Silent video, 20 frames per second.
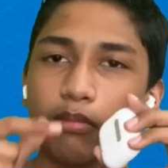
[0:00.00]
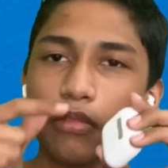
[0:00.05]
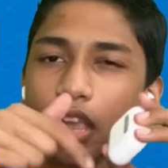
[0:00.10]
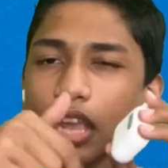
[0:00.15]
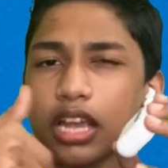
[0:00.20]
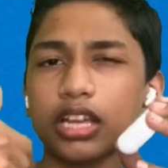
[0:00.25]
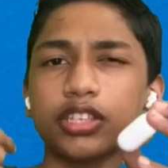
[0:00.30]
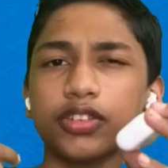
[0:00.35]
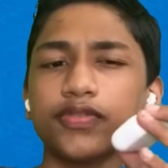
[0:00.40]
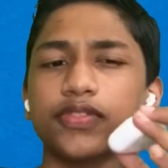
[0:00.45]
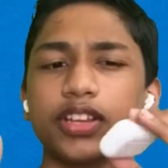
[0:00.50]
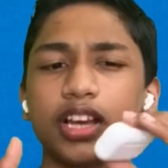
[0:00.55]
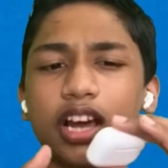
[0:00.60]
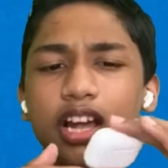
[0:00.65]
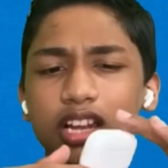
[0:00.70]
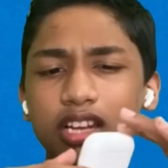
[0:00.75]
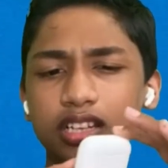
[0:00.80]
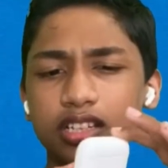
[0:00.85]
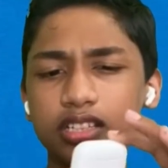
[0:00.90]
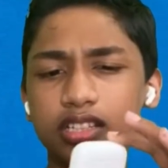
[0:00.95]
as of the
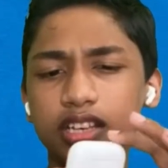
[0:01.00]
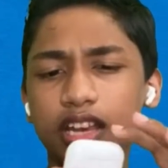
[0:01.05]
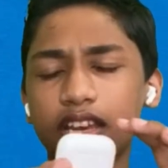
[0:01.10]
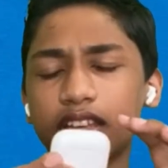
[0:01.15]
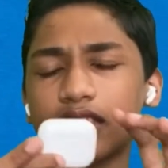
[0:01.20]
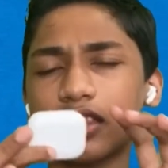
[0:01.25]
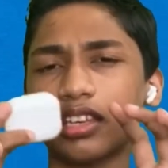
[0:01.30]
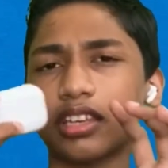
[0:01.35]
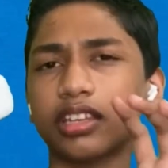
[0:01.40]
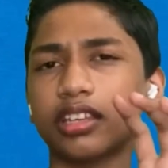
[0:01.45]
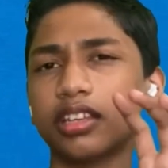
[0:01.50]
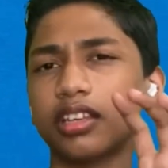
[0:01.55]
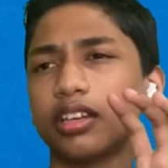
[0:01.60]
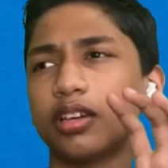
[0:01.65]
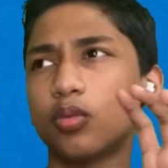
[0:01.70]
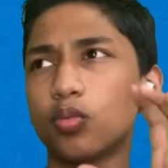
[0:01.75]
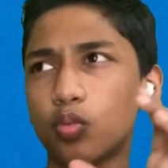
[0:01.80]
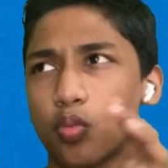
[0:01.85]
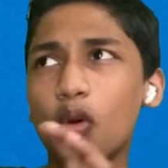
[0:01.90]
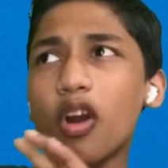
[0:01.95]
colors, I think
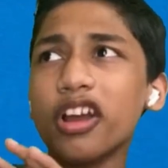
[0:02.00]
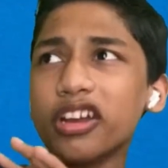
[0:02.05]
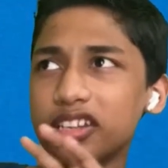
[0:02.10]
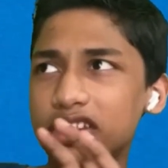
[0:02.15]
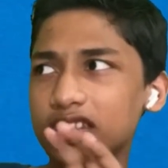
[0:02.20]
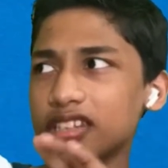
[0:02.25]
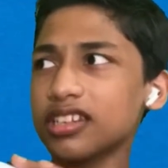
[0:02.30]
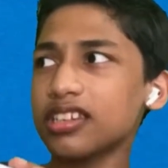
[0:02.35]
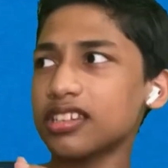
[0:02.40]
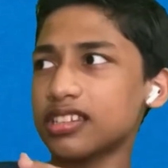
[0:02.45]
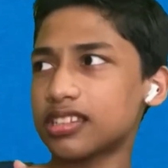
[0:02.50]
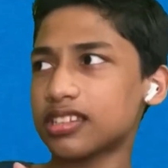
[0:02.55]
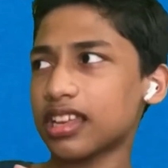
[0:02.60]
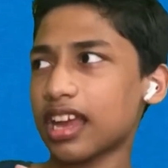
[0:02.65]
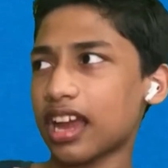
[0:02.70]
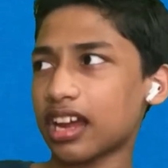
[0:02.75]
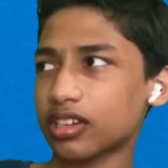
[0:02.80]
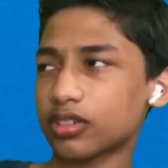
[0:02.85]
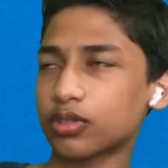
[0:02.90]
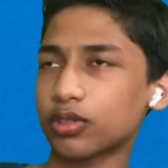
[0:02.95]
white is
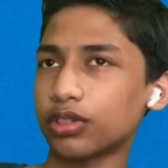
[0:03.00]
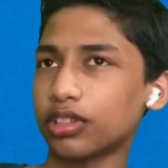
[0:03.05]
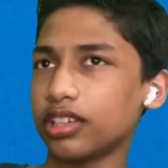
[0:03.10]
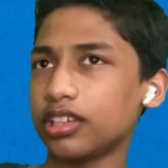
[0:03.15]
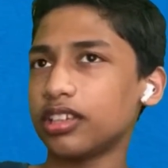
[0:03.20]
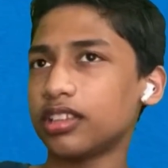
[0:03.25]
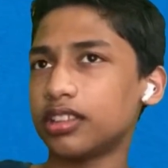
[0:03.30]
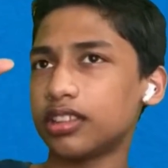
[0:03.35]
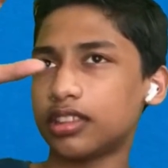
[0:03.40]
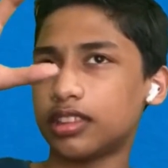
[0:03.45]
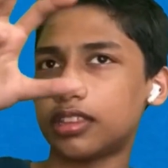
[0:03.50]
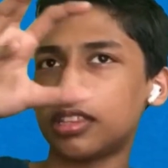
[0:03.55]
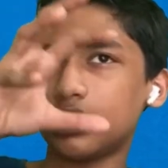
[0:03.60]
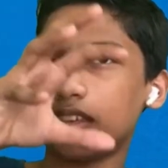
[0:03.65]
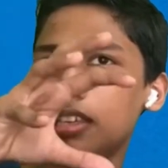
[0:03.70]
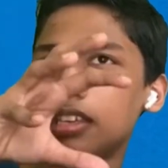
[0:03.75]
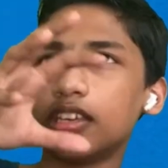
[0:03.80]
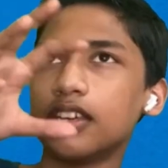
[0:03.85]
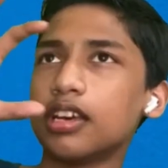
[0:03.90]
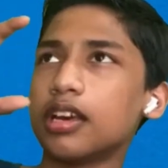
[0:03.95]
actually
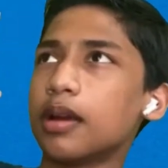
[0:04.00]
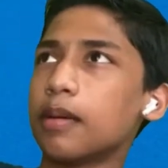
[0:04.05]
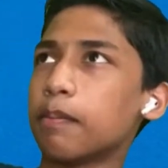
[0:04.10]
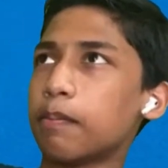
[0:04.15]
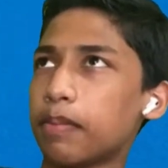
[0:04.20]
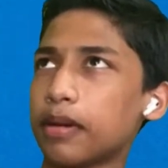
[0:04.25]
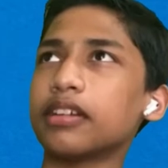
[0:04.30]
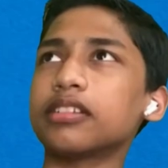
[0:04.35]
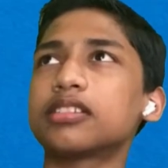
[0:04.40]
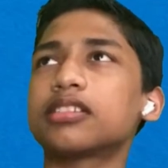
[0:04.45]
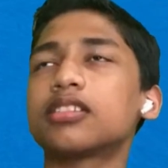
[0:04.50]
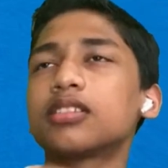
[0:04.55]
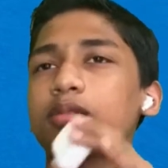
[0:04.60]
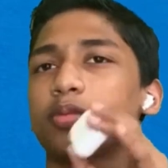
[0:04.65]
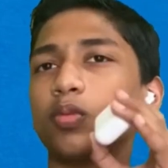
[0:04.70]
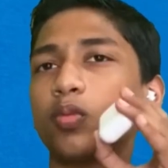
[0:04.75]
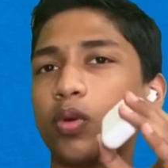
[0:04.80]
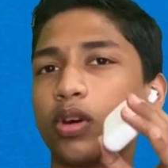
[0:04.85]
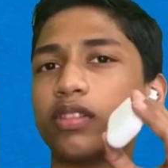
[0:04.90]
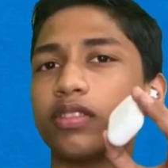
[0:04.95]
the best
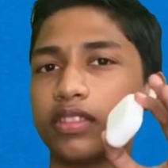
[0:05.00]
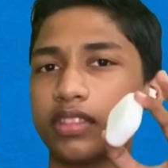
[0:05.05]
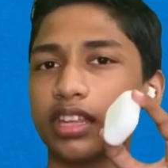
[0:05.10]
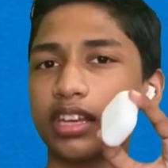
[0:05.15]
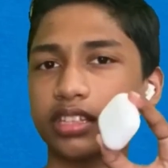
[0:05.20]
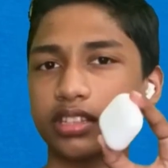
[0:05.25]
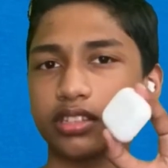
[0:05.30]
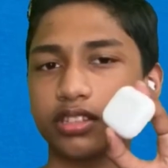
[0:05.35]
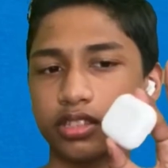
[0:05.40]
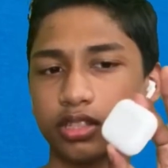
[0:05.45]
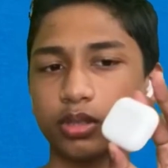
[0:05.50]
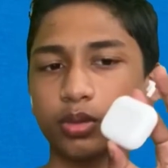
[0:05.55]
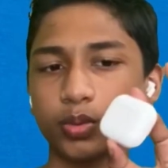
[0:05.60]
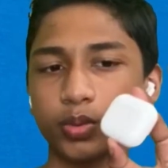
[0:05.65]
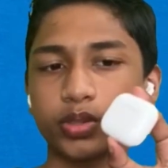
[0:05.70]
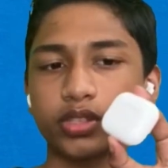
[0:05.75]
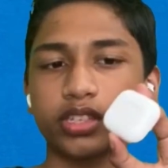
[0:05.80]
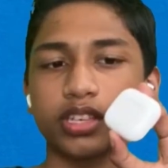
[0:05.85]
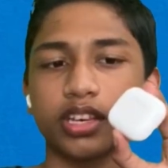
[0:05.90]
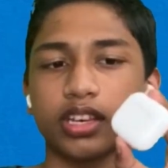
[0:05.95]
one that
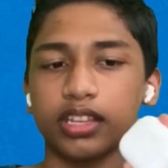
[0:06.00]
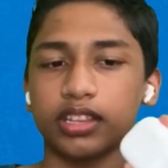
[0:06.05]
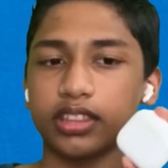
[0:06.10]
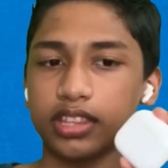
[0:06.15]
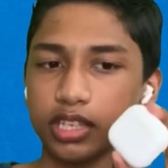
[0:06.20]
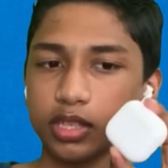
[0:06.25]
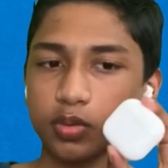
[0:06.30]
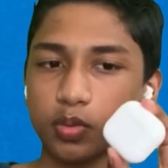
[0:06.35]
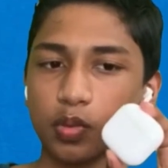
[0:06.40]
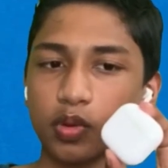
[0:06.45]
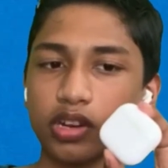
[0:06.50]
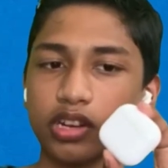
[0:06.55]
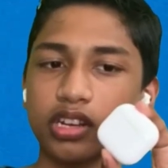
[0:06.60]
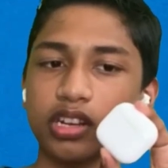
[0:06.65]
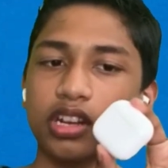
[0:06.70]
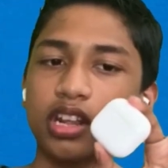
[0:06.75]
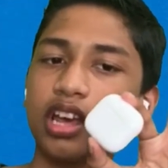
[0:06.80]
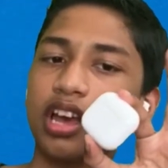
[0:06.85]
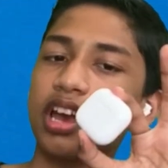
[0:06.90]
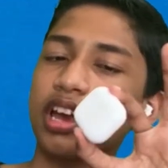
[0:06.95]
suits this one,
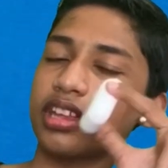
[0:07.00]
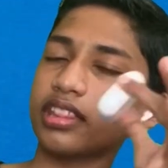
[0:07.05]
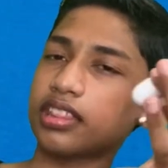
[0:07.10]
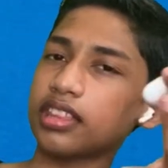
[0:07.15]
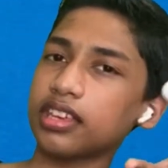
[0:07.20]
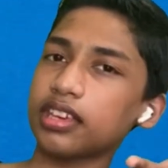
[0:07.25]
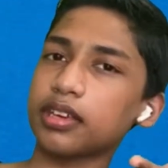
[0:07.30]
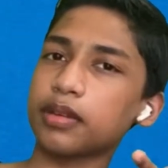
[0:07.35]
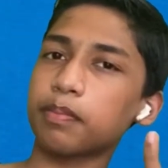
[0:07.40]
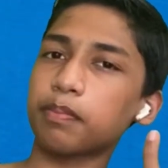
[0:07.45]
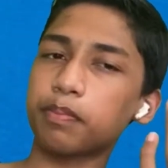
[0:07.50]
I think.